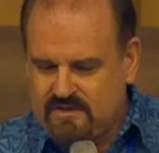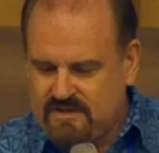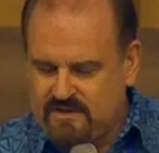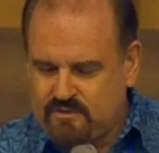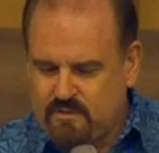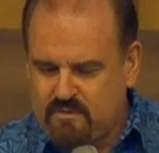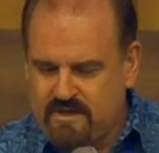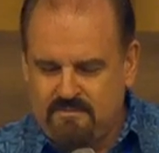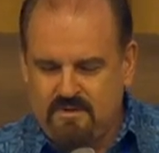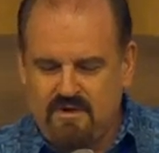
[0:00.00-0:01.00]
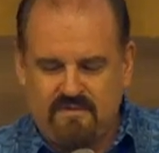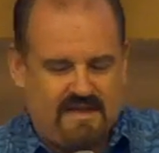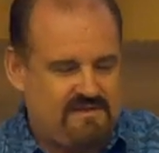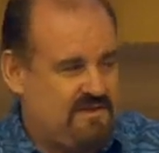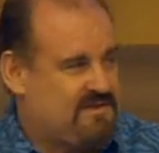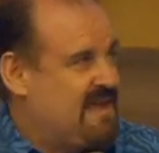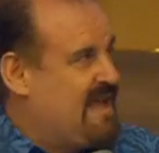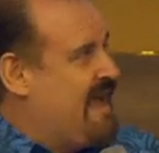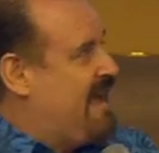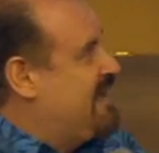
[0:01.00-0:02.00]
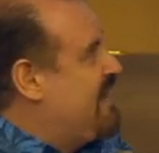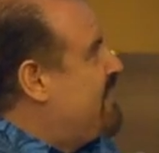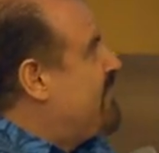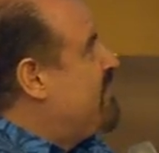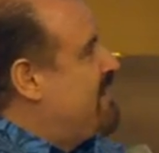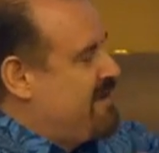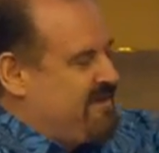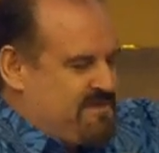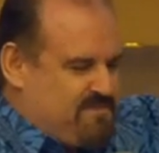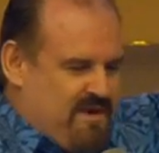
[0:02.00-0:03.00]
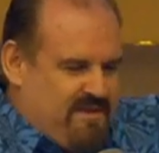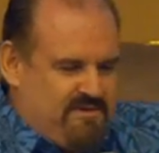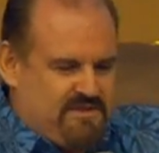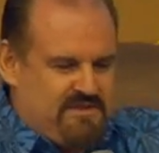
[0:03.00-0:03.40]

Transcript: So this is what really motivates us. And here, this brother,